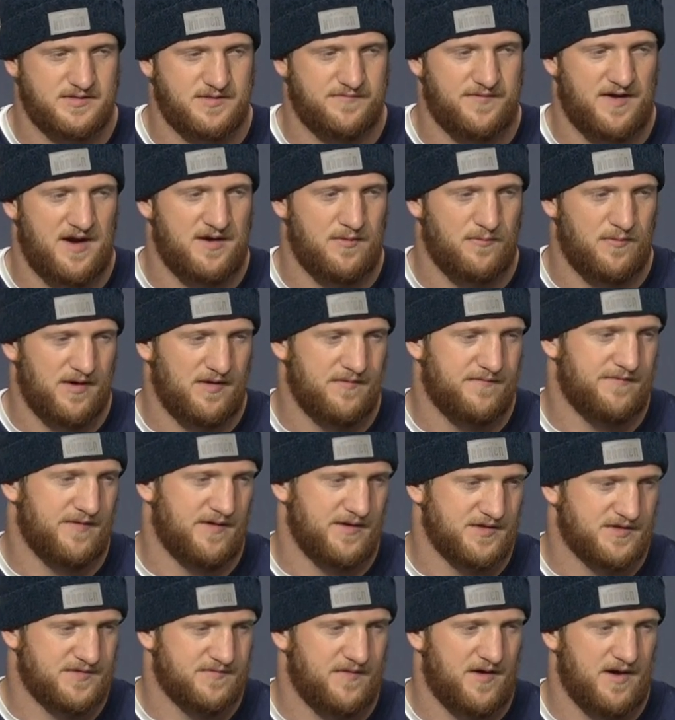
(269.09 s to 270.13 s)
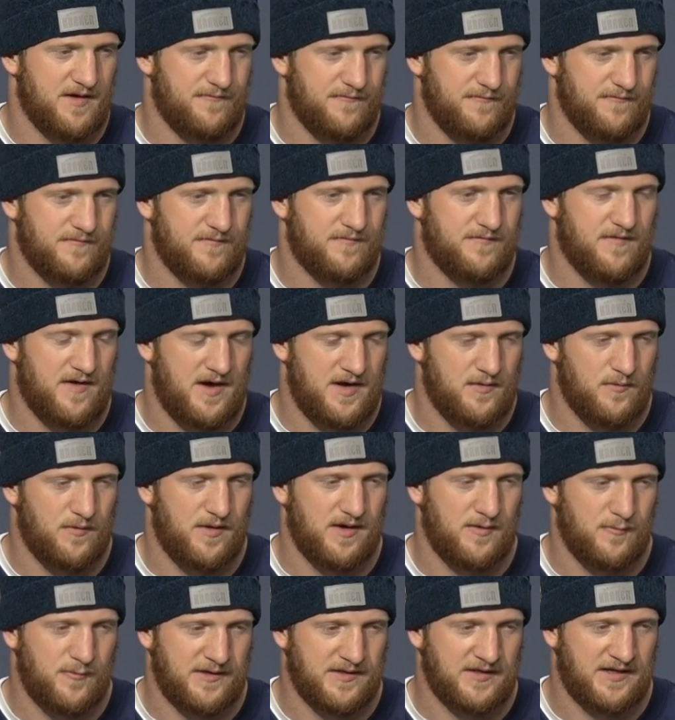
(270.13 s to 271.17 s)
find a way to finish, to find a
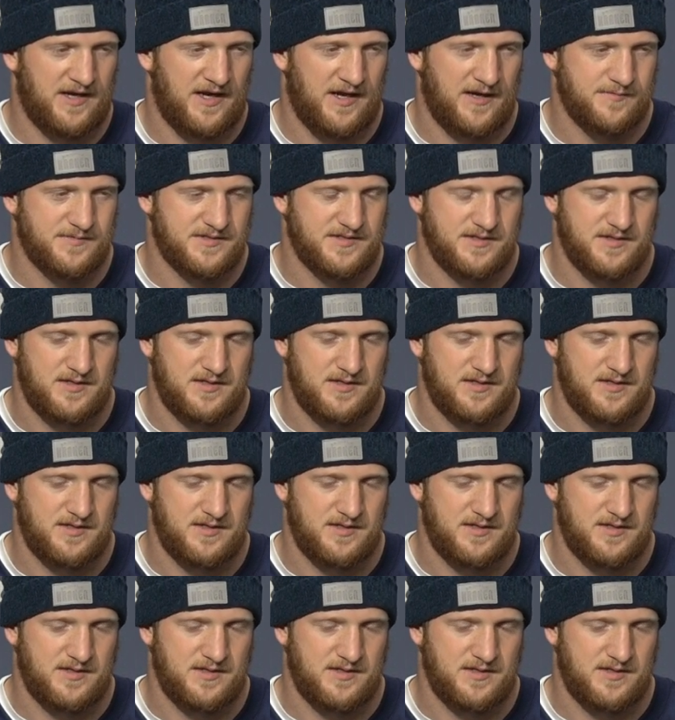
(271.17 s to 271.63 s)
way to win games.